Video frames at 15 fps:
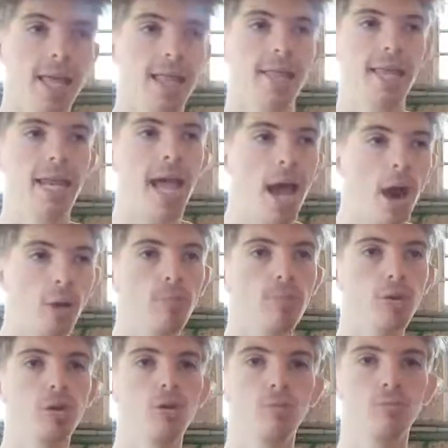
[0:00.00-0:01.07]
that
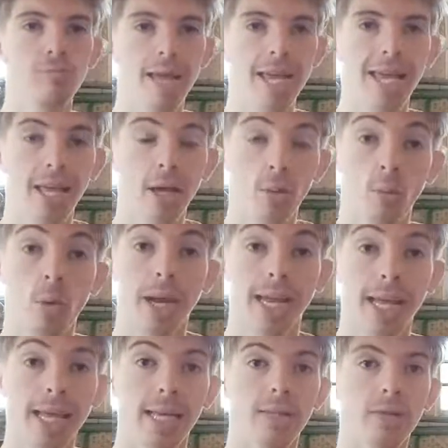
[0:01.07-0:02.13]
help to make it what
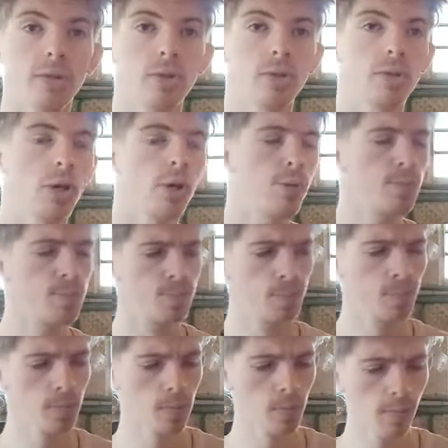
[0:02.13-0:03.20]
it is. So,
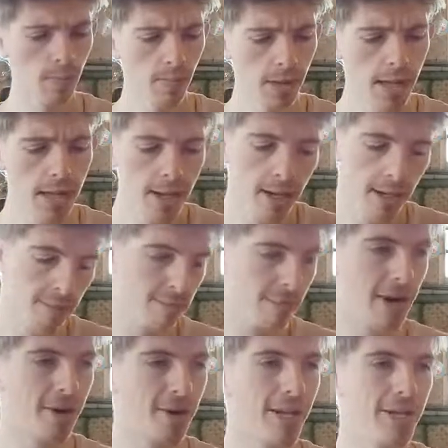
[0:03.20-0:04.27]

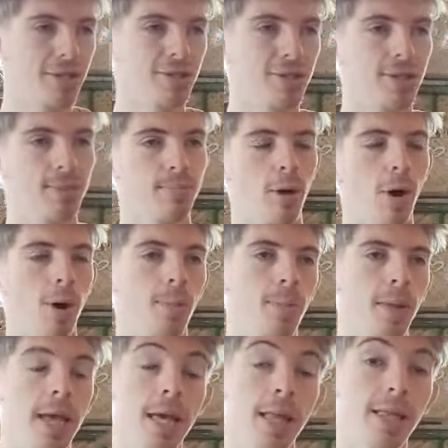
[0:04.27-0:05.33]
micronations are small.
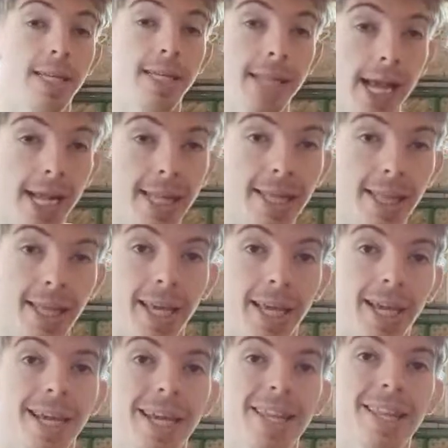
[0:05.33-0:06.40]
The second
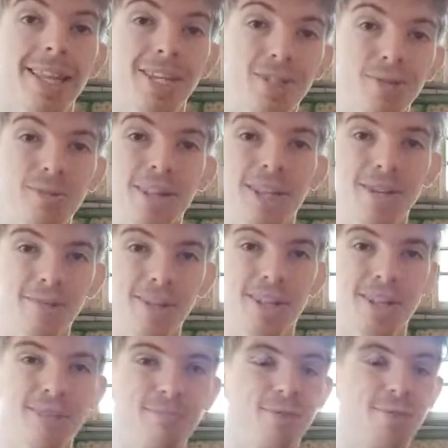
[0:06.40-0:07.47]
thing that is really,
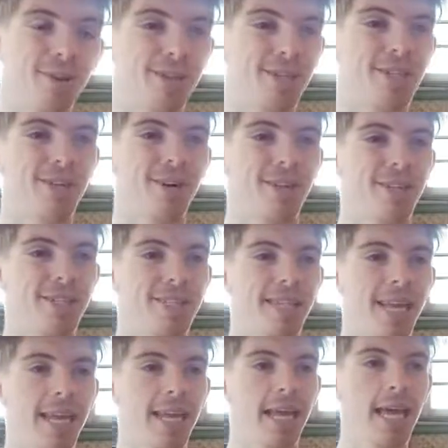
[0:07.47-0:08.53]
really important to understand